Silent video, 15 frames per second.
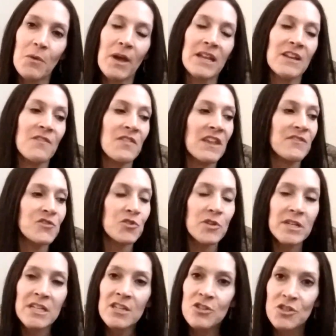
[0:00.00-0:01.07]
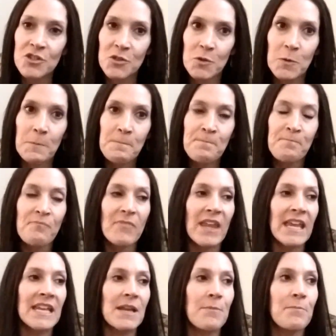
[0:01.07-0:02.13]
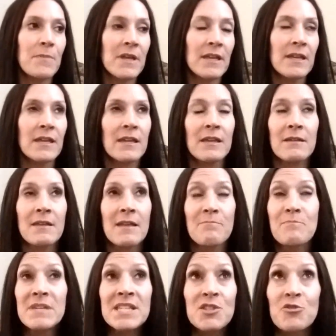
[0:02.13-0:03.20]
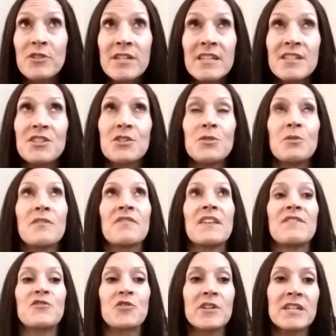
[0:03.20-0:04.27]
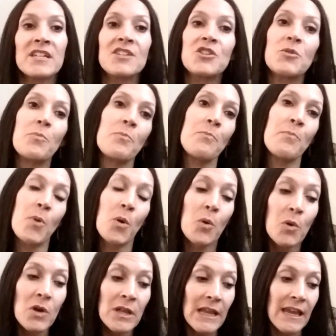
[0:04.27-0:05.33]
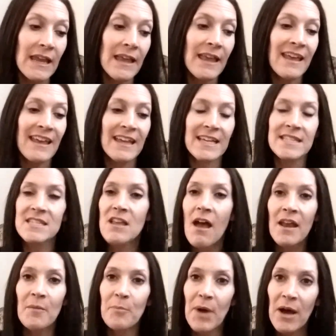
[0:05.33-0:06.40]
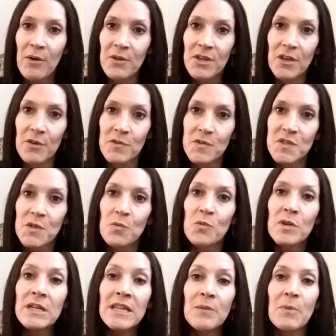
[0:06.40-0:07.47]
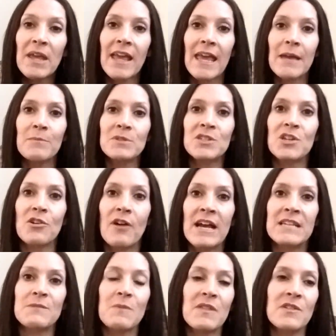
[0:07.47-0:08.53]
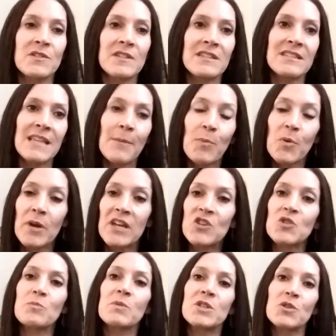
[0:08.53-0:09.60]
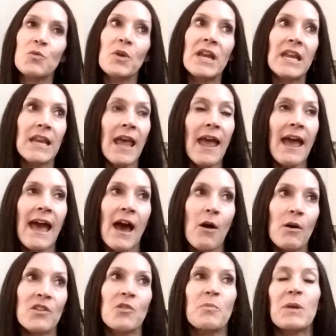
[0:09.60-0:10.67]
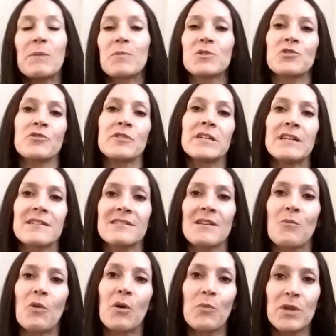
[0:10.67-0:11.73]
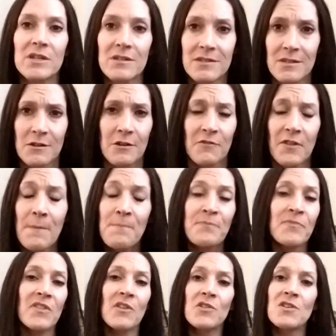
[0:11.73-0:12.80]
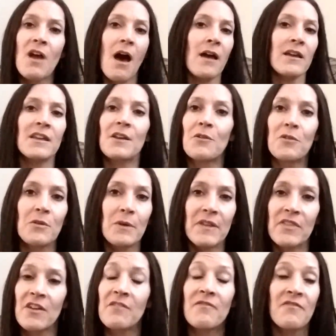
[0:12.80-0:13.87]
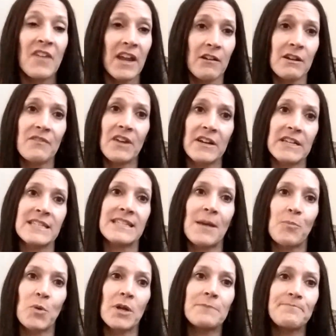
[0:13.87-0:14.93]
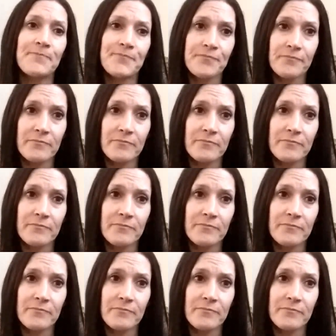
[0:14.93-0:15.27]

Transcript: And if they've treated you mistreated you, if they've treated you poorly, it's not about you. So really being able to grasp that there's a separation between how other people treat us and what we deserve. They're not congruent. They're very, very separate.